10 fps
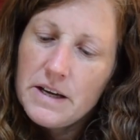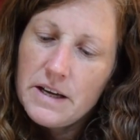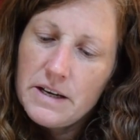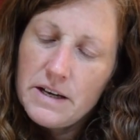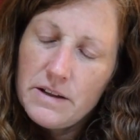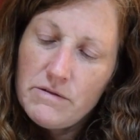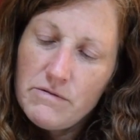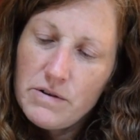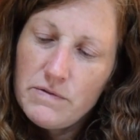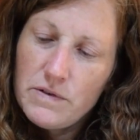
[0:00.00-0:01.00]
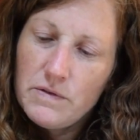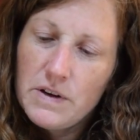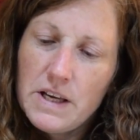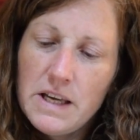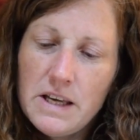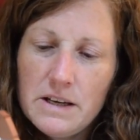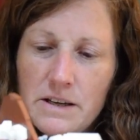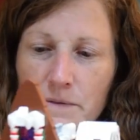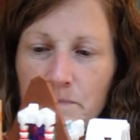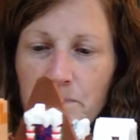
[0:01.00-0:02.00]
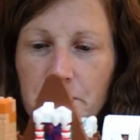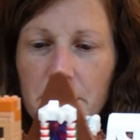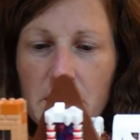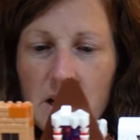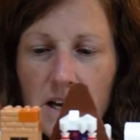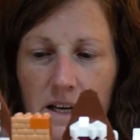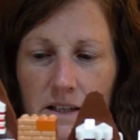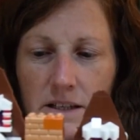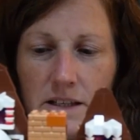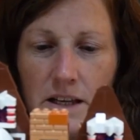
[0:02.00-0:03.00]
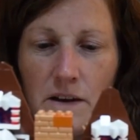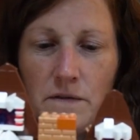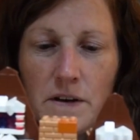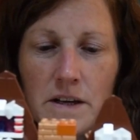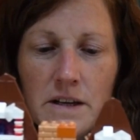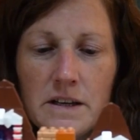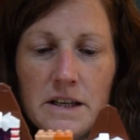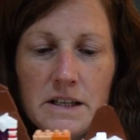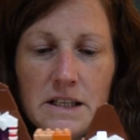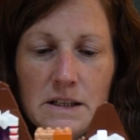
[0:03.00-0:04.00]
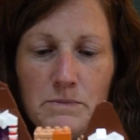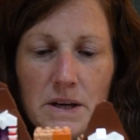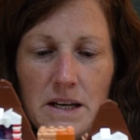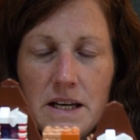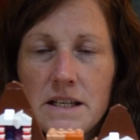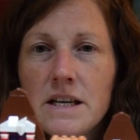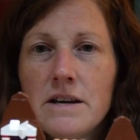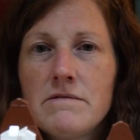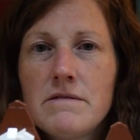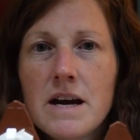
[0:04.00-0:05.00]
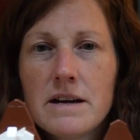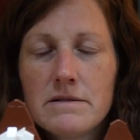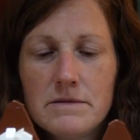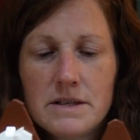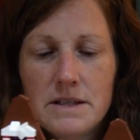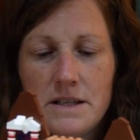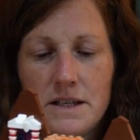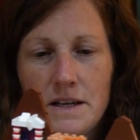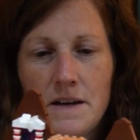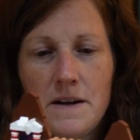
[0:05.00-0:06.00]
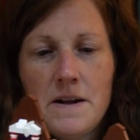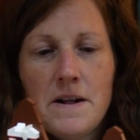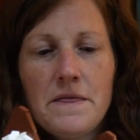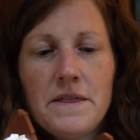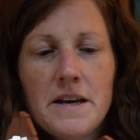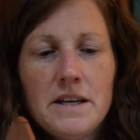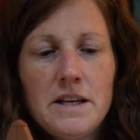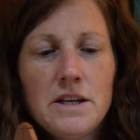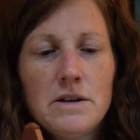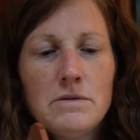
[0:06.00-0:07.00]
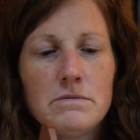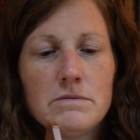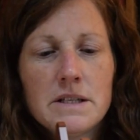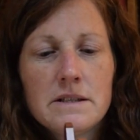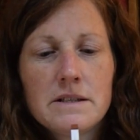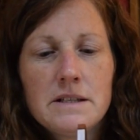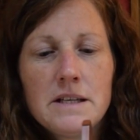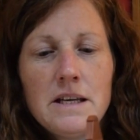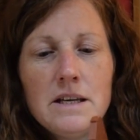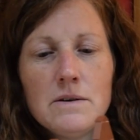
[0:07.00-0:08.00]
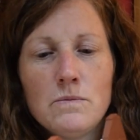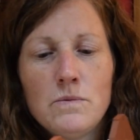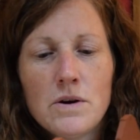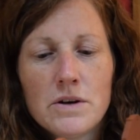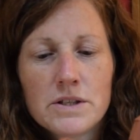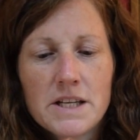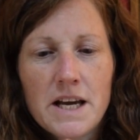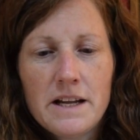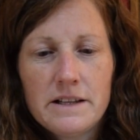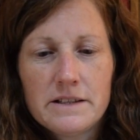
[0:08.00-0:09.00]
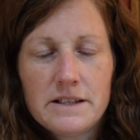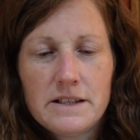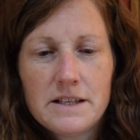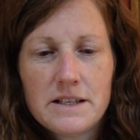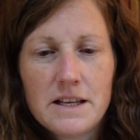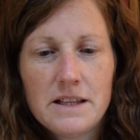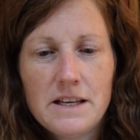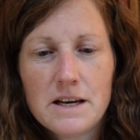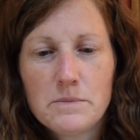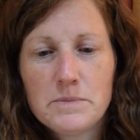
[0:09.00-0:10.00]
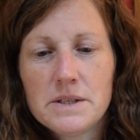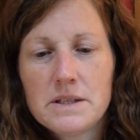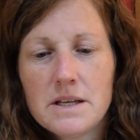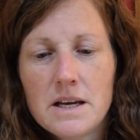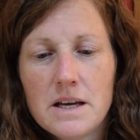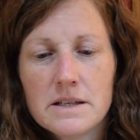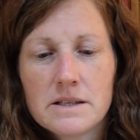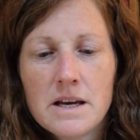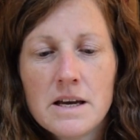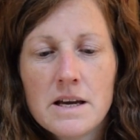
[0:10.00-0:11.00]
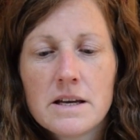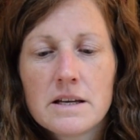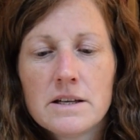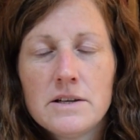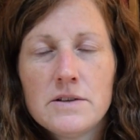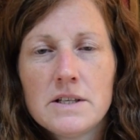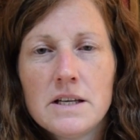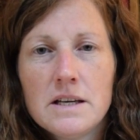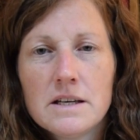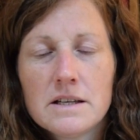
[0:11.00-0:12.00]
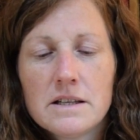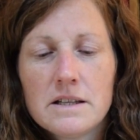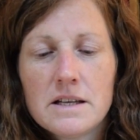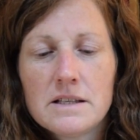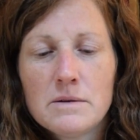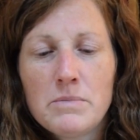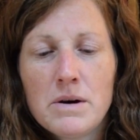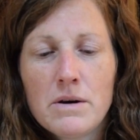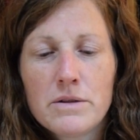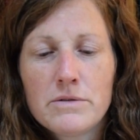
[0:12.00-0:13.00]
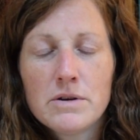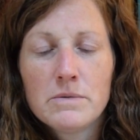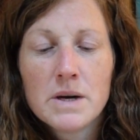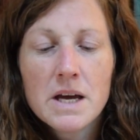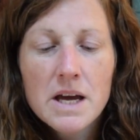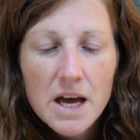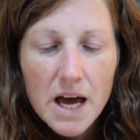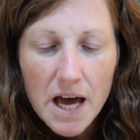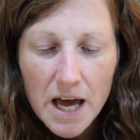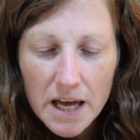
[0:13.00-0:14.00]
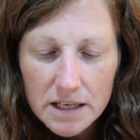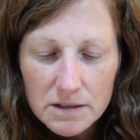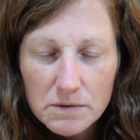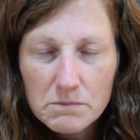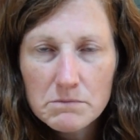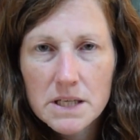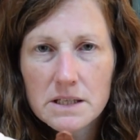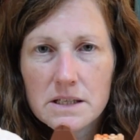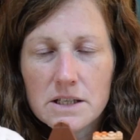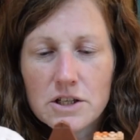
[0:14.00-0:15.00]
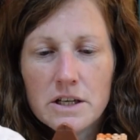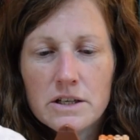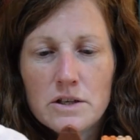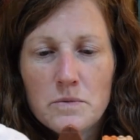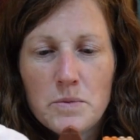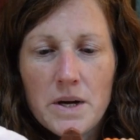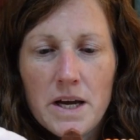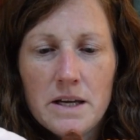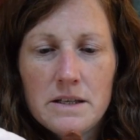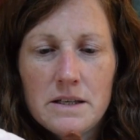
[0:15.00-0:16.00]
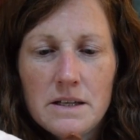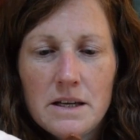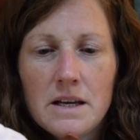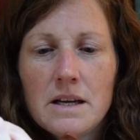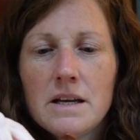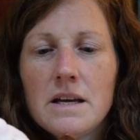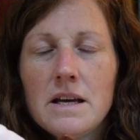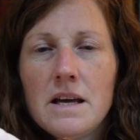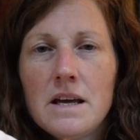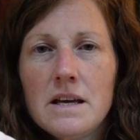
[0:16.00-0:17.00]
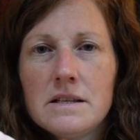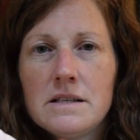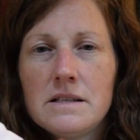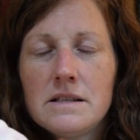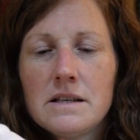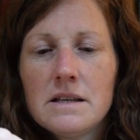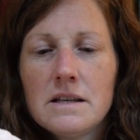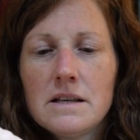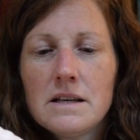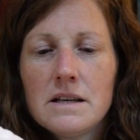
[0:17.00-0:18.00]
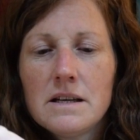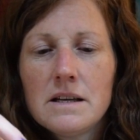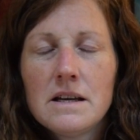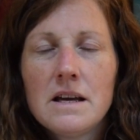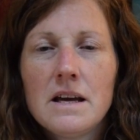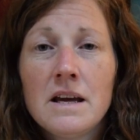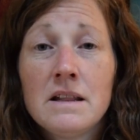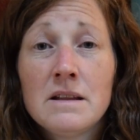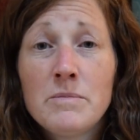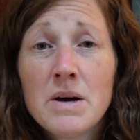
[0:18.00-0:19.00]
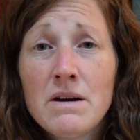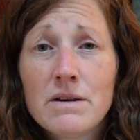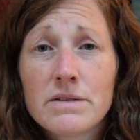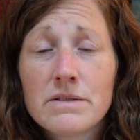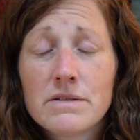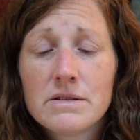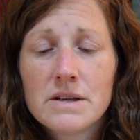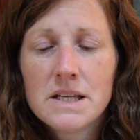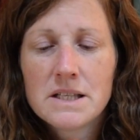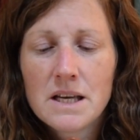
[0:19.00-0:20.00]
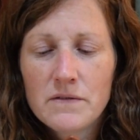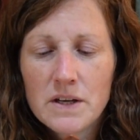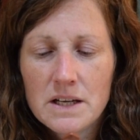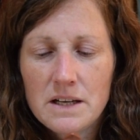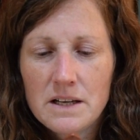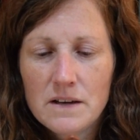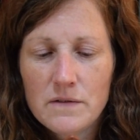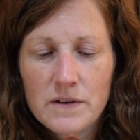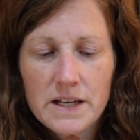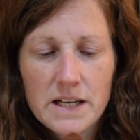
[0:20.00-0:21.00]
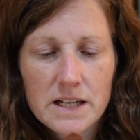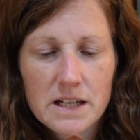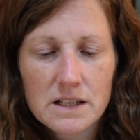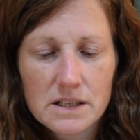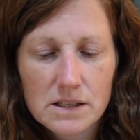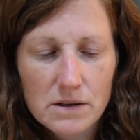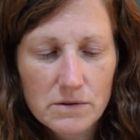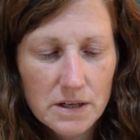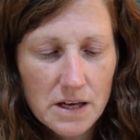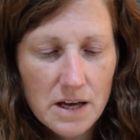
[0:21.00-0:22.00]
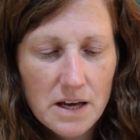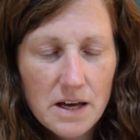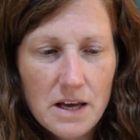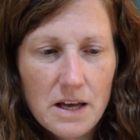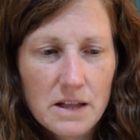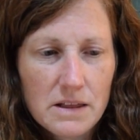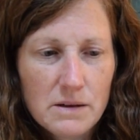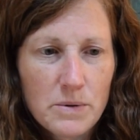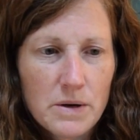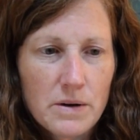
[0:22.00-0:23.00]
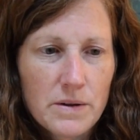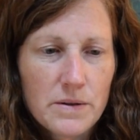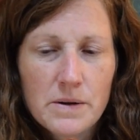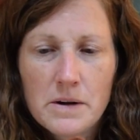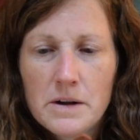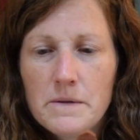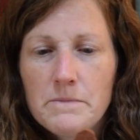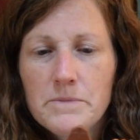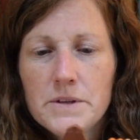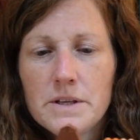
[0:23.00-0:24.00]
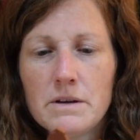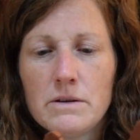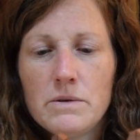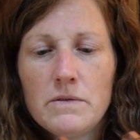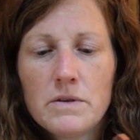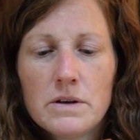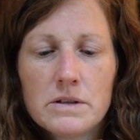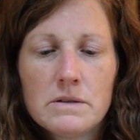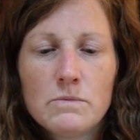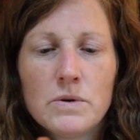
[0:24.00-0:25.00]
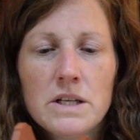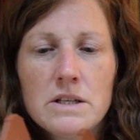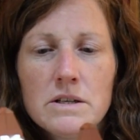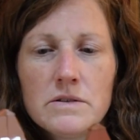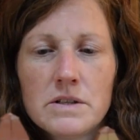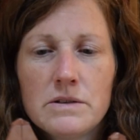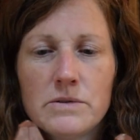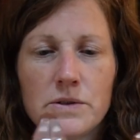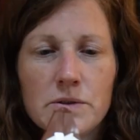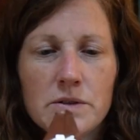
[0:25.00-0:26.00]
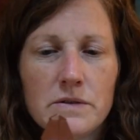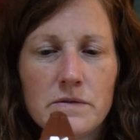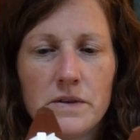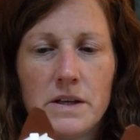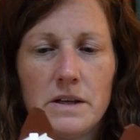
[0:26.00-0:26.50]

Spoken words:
Another roof over here. And if I spin it around, then you will see what else is in the upstairs. Can you see? There's a bathroom. And Mr. Gingerbread is in the bath. He's having a lovely little soak in the bath. So we've got some windows and all sorts of